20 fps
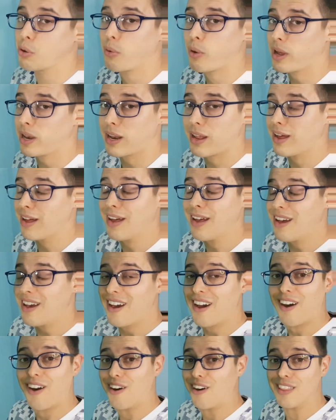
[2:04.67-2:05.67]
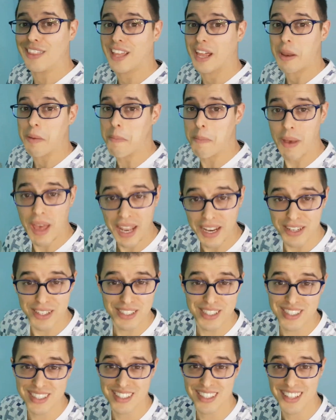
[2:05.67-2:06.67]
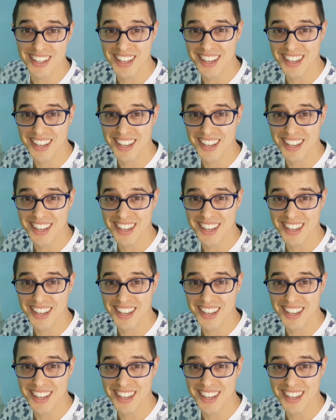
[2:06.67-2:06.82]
what all that it matters.